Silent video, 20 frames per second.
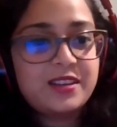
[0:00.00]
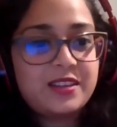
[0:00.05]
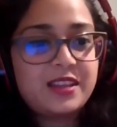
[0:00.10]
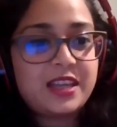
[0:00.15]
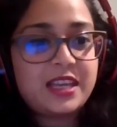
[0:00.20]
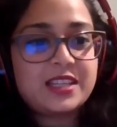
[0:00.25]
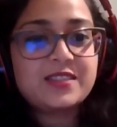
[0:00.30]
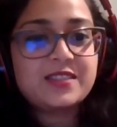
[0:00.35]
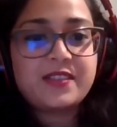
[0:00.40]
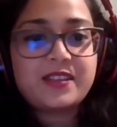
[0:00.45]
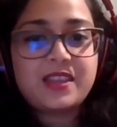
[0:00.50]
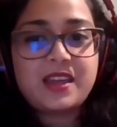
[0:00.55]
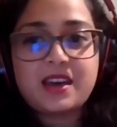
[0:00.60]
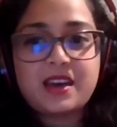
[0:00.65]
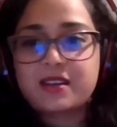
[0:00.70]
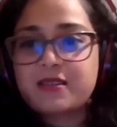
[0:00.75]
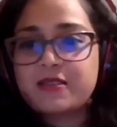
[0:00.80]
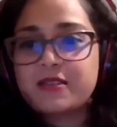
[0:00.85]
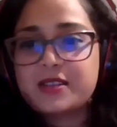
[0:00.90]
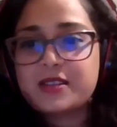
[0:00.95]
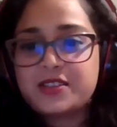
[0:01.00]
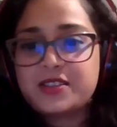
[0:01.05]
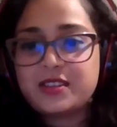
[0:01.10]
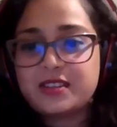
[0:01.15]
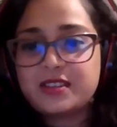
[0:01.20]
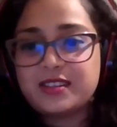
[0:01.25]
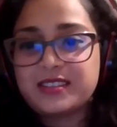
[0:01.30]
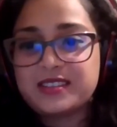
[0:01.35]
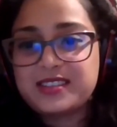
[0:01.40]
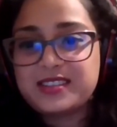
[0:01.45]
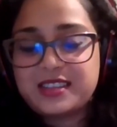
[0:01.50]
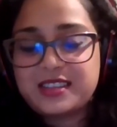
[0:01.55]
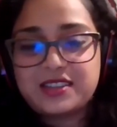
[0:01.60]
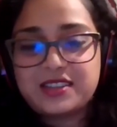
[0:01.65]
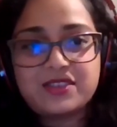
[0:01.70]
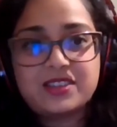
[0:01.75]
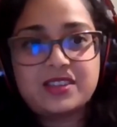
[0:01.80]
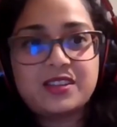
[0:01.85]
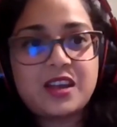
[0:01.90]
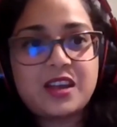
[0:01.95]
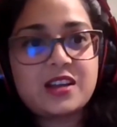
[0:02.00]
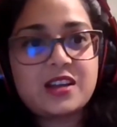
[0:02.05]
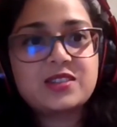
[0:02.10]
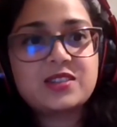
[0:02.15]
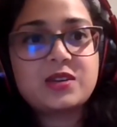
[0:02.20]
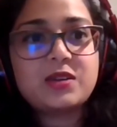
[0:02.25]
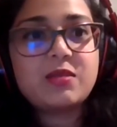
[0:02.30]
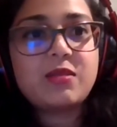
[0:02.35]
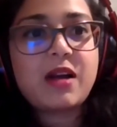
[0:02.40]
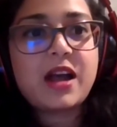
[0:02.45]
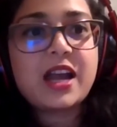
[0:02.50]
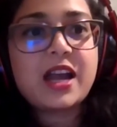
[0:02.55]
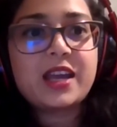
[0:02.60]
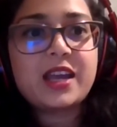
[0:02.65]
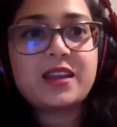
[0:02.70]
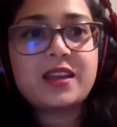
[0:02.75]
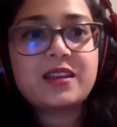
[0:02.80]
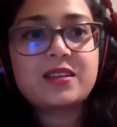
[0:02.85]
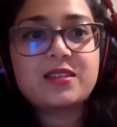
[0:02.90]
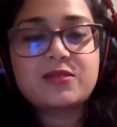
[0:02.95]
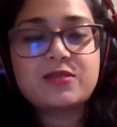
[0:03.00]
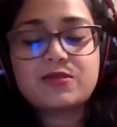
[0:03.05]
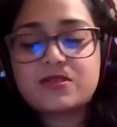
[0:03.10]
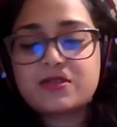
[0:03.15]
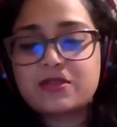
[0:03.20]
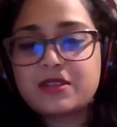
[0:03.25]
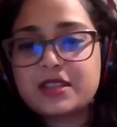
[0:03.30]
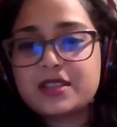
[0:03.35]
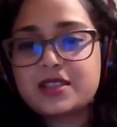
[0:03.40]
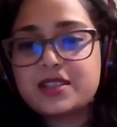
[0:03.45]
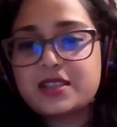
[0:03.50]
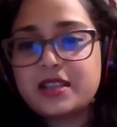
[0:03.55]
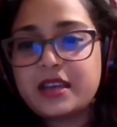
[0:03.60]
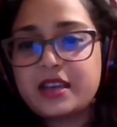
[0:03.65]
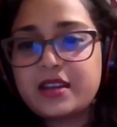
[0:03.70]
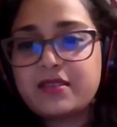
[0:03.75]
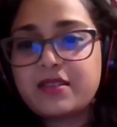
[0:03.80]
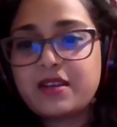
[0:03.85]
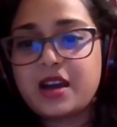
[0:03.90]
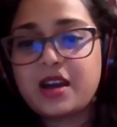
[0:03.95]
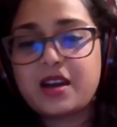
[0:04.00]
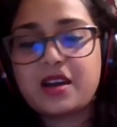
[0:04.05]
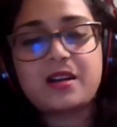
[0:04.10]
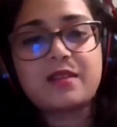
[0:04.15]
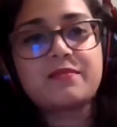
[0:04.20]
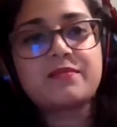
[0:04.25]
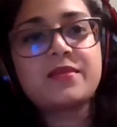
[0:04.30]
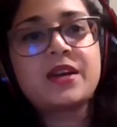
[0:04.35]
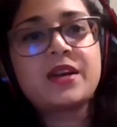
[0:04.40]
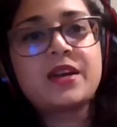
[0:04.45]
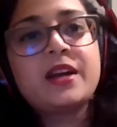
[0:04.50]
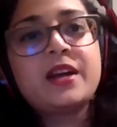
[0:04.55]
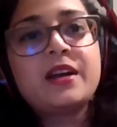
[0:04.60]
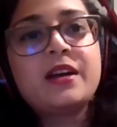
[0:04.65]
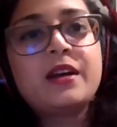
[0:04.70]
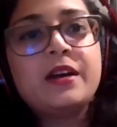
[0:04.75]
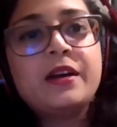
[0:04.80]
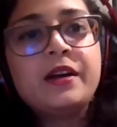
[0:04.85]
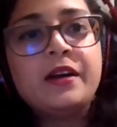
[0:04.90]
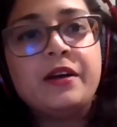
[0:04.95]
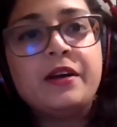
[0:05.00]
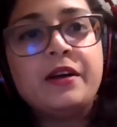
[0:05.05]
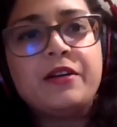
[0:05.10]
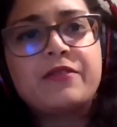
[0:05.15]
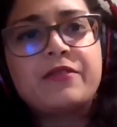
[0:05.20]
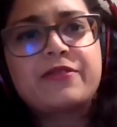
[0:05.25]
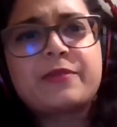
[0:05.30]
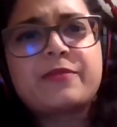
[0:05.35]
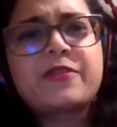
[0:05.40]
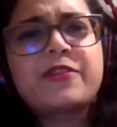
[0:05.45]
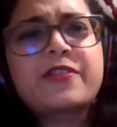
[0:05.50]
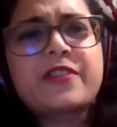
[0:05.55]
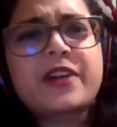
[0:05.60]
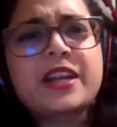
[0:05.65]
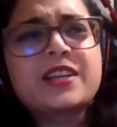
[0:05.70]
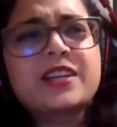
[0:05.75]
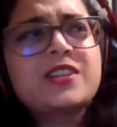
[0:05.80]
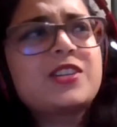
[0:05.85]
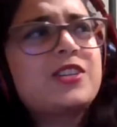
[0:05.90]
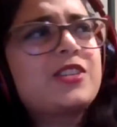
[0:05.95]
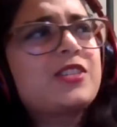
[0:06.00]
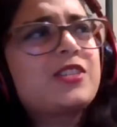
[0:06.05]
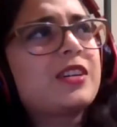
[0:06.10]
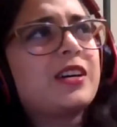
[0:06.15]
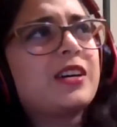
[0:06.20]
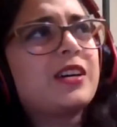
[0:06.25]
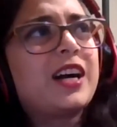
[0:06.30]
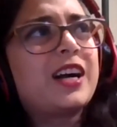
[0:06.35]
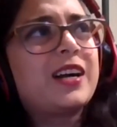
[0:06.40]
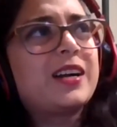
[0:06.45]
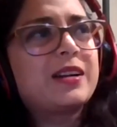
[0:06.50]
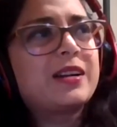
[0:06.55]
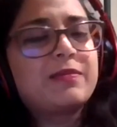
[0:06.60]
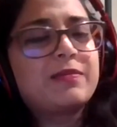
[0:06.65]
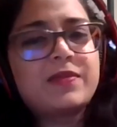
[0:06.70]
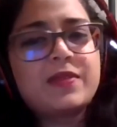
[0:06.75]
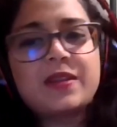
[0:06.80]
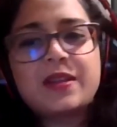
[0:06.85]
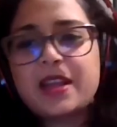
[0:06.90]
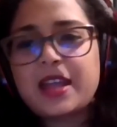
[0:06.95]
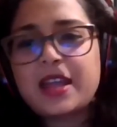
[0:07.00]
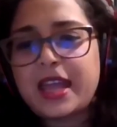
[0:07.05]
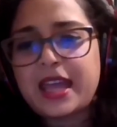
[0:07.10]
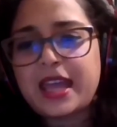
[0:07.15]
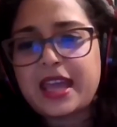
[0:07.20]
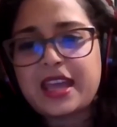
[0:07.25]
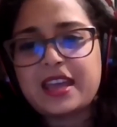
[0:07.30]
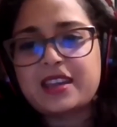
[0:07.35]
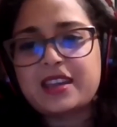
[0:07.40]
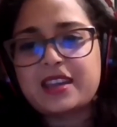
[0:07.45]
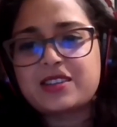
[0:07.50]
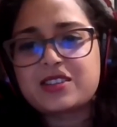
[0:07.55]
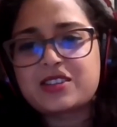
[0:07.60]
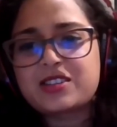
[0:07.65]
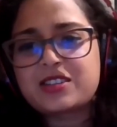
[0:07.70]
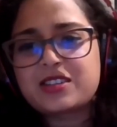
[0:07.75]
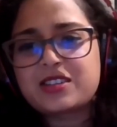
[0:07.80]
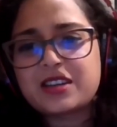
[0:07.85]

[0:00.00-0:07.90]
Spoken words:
Thanks for that question, Stephen. So I translate from French, and